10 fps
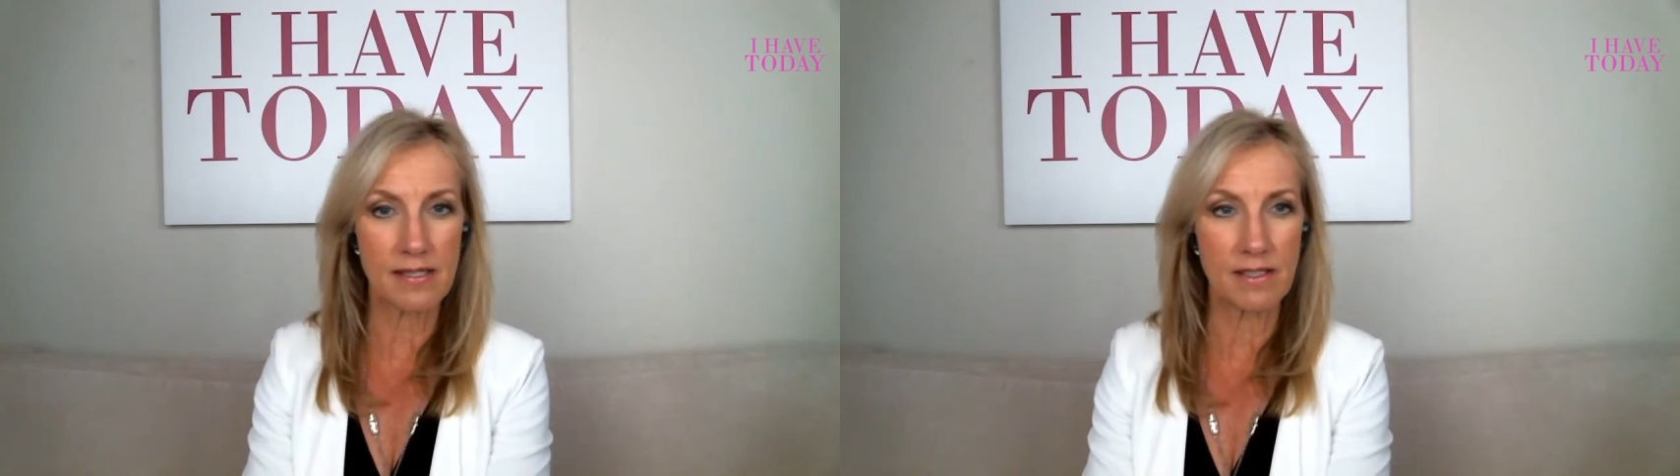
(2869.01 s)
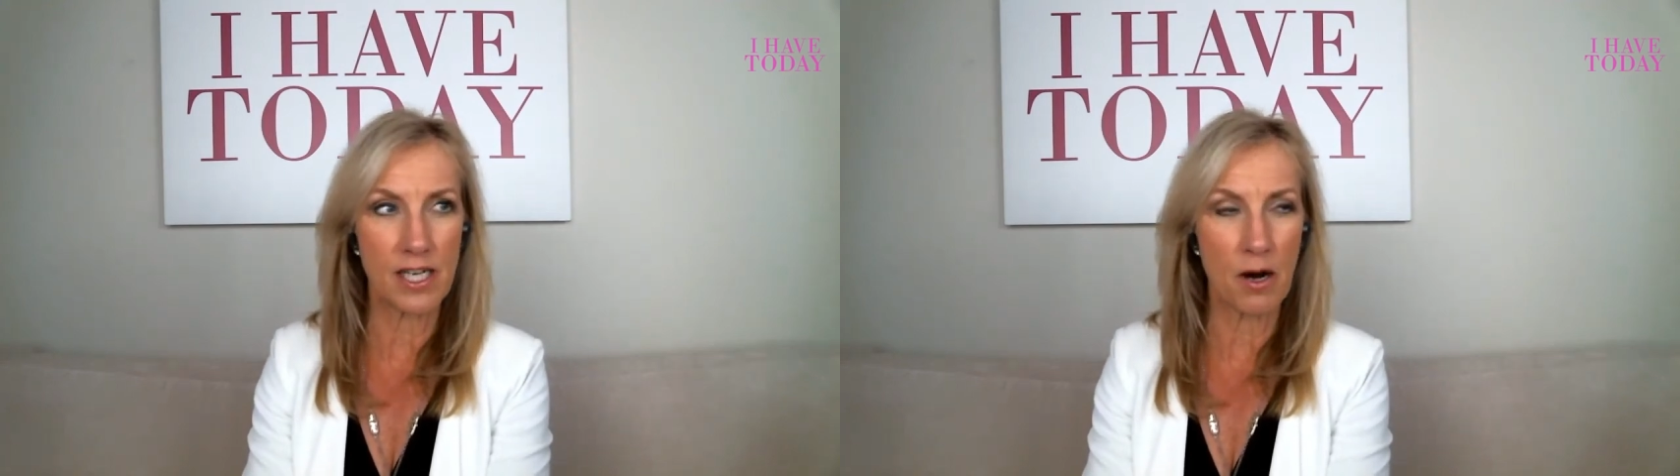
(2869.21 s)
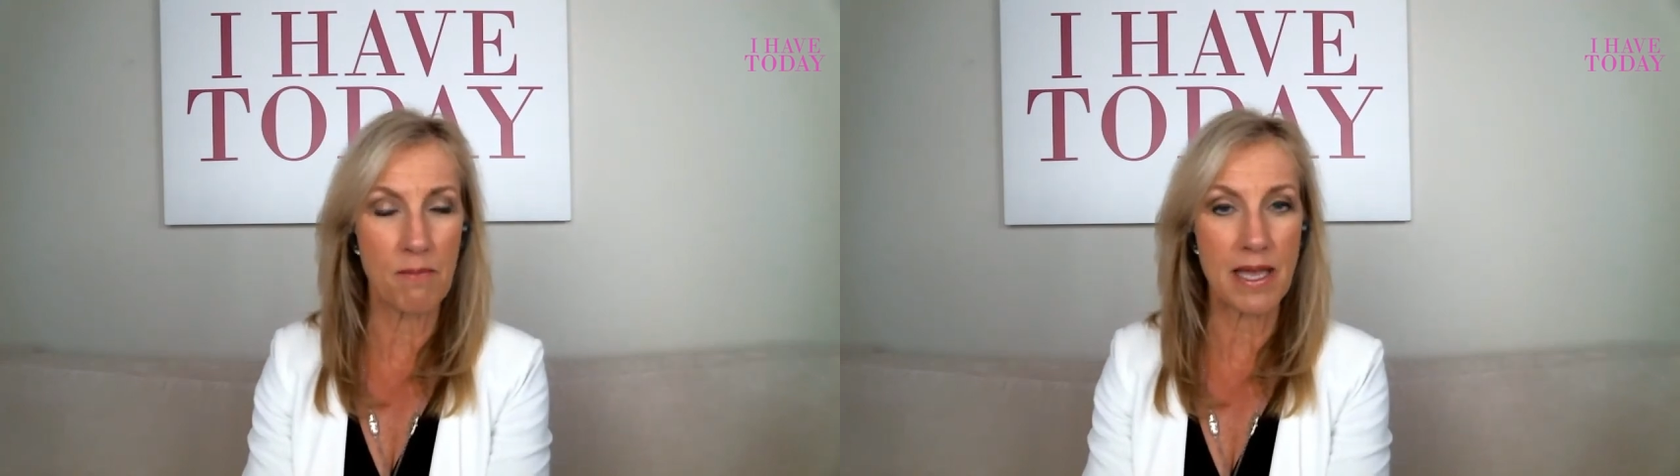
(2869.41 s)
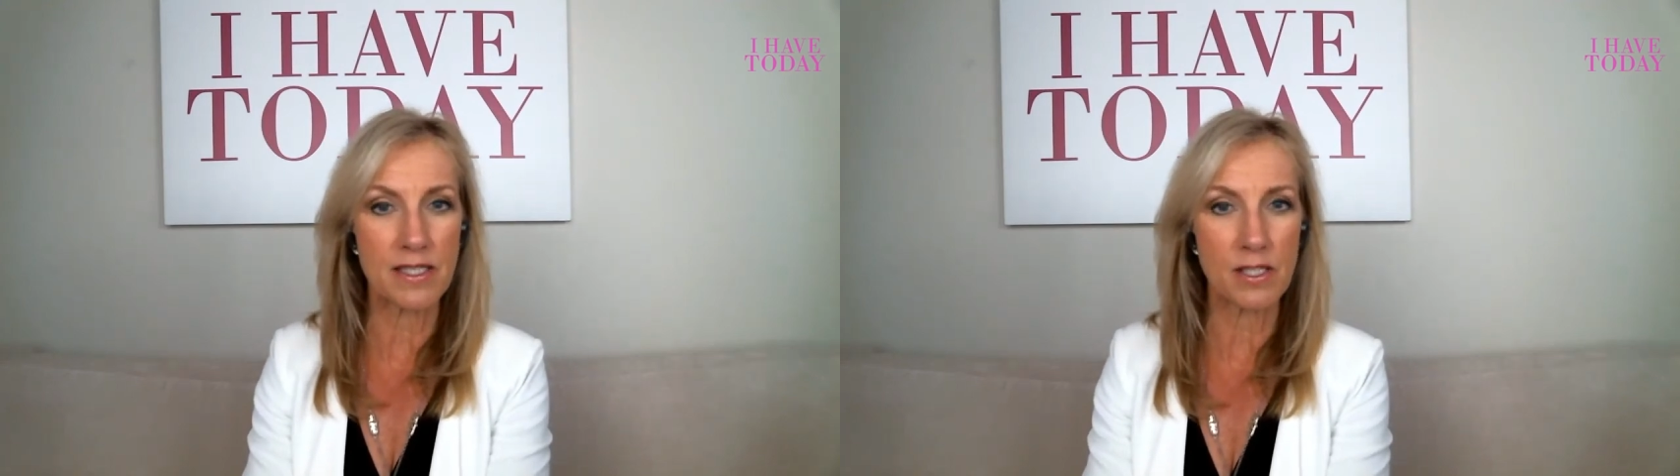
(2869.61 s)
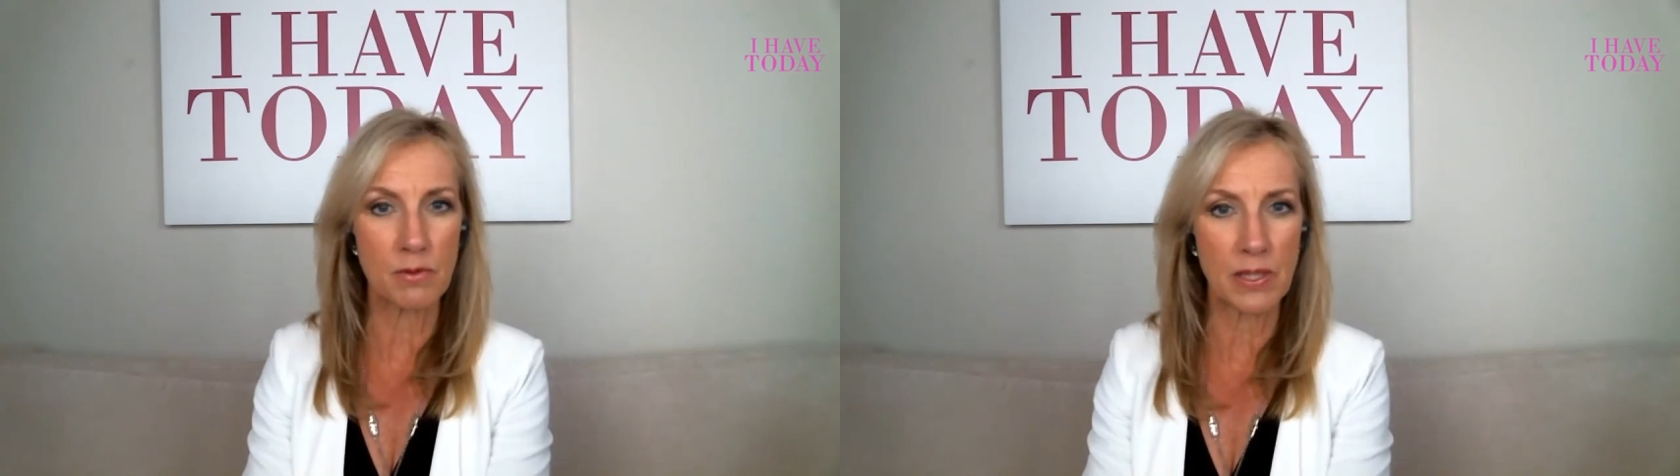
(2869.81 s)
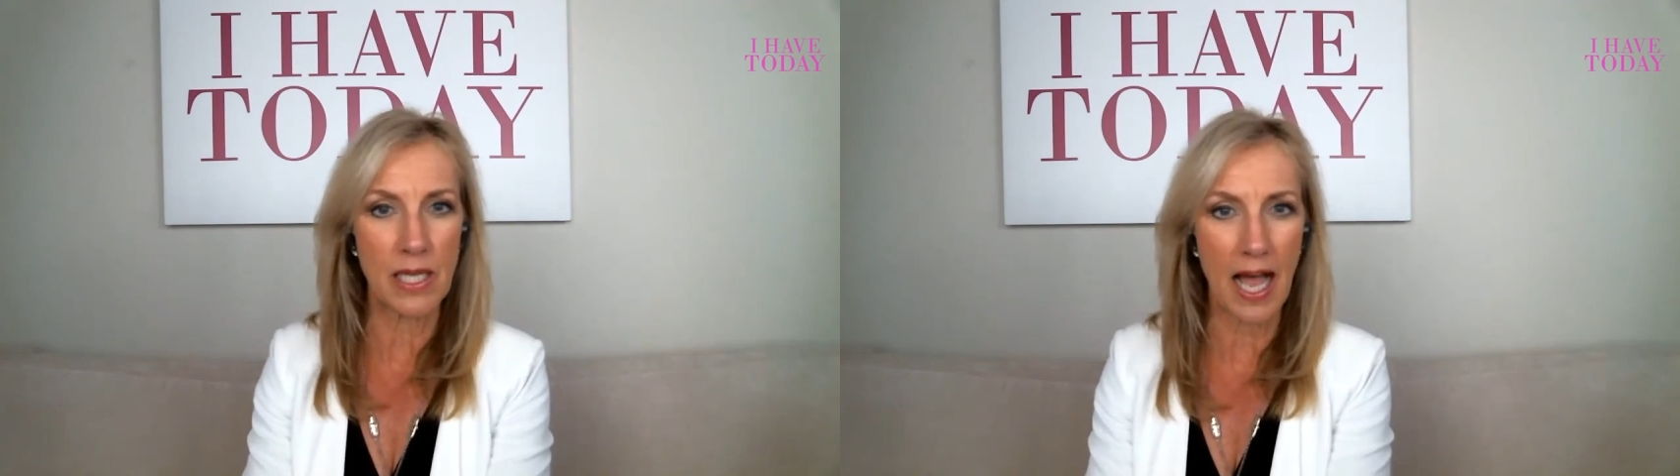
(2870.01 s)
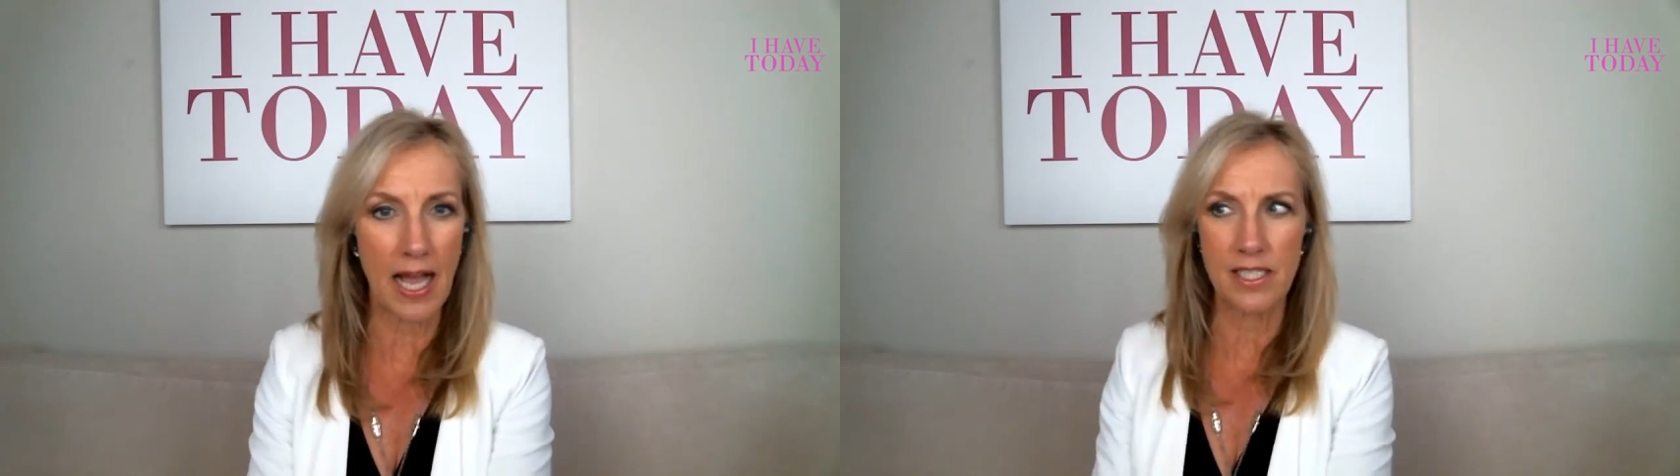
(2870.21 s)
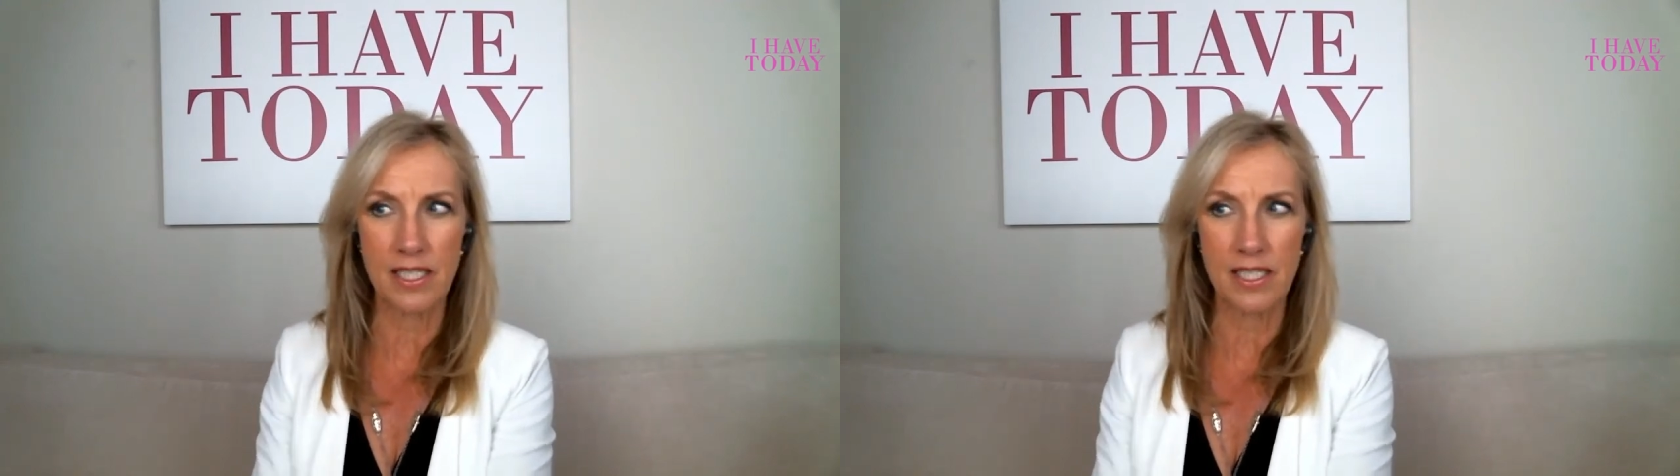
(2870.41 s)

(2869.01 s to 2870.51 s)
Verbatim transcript: you know, mental blocks,